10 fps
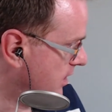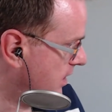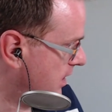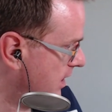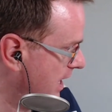
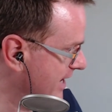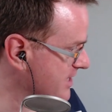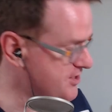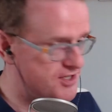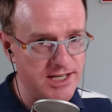And
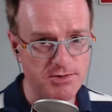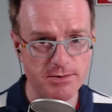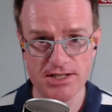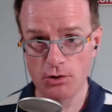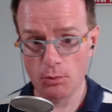it does seem
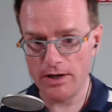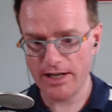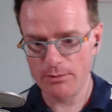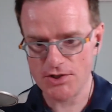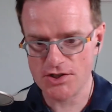to be still
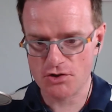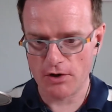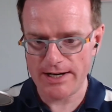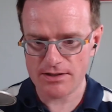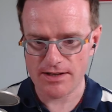working, which is
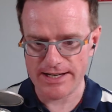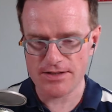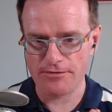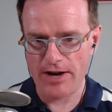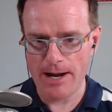great. So
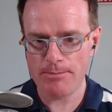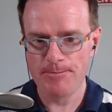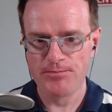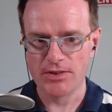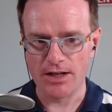that's fab.
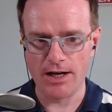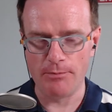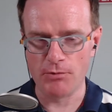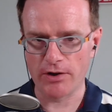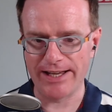
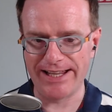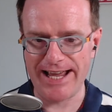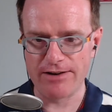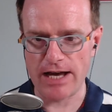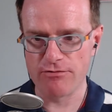I'm not getting
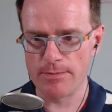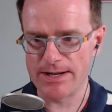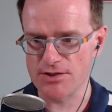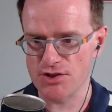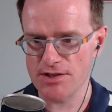any error
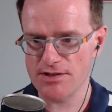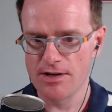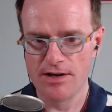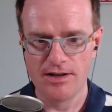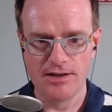messages.
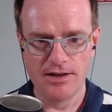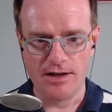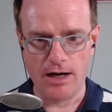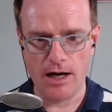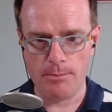
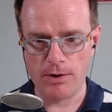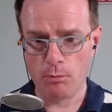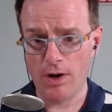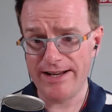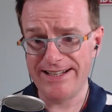
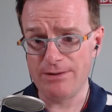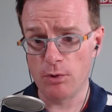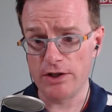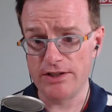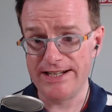But what
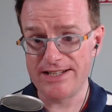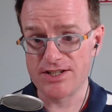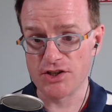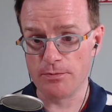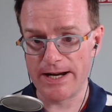you need
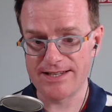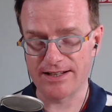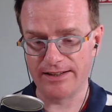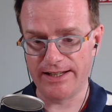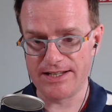to do
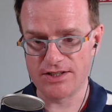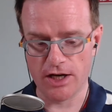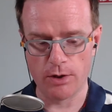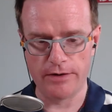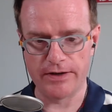basically is
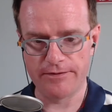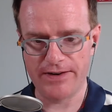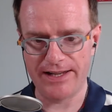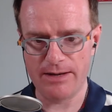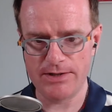go over. In
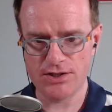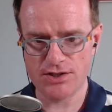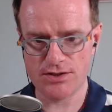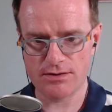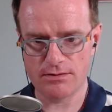fact, let me
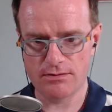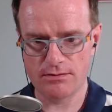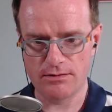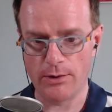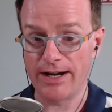just...
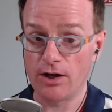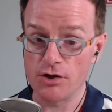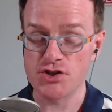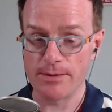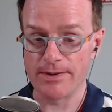No, I
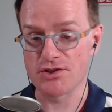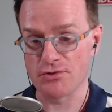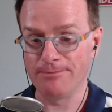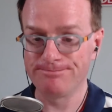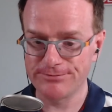can't share my
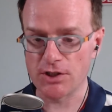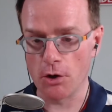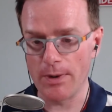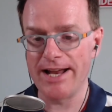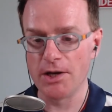screen.
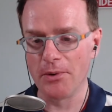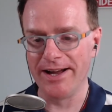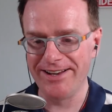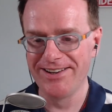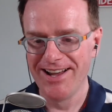So
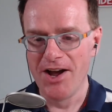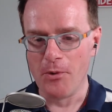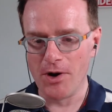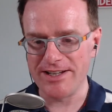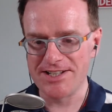anyway,
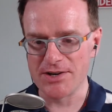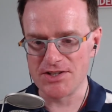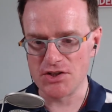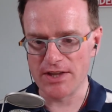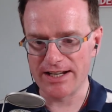what you do
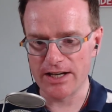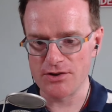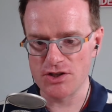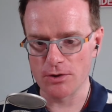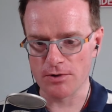is you then
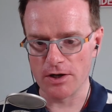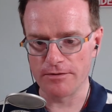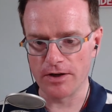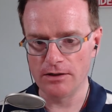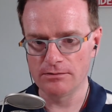go to your
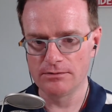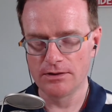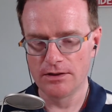profile.